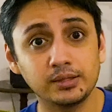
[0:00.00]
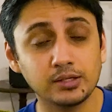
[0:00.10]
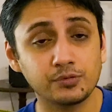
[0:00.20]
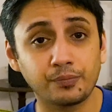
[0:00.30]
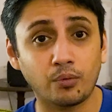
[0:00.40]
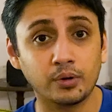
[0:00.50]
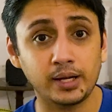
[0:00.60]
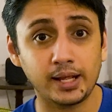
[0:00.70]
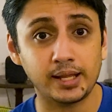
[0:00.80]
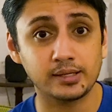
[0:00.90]
this phone
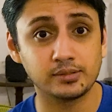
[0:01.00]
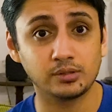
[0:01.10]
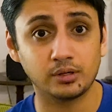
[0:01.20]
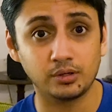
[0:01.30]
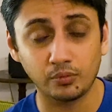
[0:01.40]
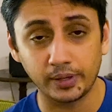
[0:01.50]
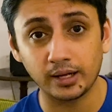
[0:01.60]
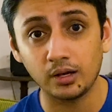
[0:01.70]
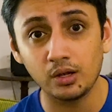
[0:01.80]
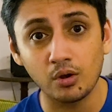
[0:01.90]
is doing
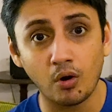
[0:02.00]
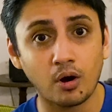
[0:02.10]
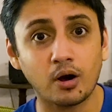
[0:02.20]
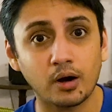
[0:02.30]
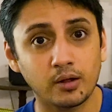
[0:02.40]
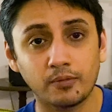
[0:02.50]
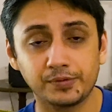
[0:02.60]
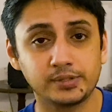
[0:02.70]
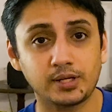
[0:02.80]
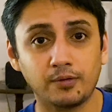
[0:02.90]
a lot of
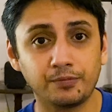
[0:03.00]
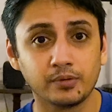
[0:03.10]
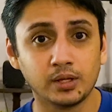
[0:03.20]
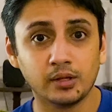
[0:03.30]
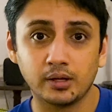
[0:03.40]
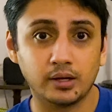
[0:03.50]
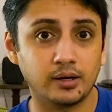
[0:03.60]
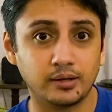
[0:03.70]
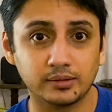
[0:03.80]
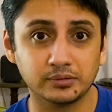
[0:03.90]
stuff
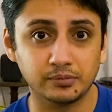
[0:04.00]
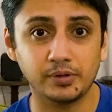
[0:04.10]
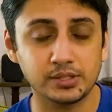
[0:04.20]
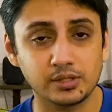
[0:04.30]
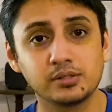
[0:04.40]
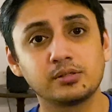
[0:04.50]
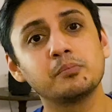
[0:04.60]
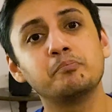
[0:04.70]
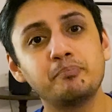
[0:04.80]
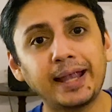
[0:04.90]
which is
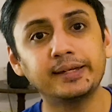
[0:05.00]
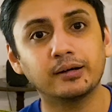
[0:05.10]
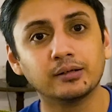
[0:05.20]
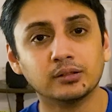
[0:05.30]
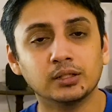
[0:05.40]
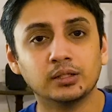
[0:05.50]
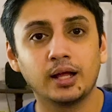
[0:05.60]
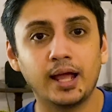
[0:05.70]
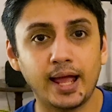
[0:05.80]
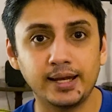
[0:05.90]
better,
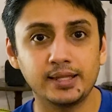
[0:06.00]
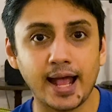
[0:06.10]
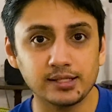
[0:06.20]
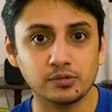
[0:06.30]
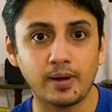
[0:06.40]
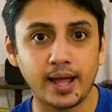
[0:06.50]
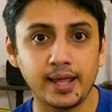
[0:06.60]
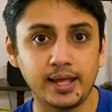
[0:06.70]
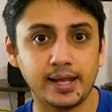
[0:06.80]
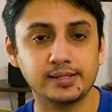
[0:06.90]
and that's
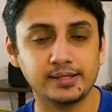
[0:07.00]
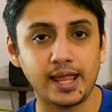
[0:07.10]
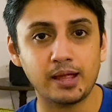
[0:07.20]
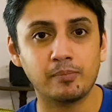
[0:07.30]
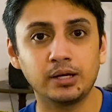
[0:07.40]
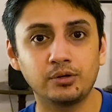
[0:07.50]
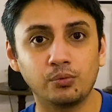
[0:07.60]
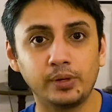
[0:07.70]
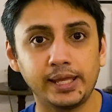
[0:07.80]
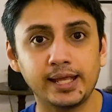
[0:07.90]
why it's able to
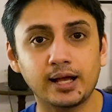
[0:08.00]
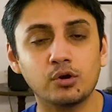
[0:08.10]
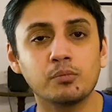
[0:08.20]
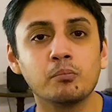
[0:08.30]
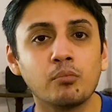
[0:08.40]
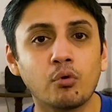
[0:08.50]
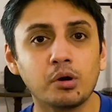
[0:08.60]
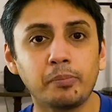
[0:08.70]
eke out more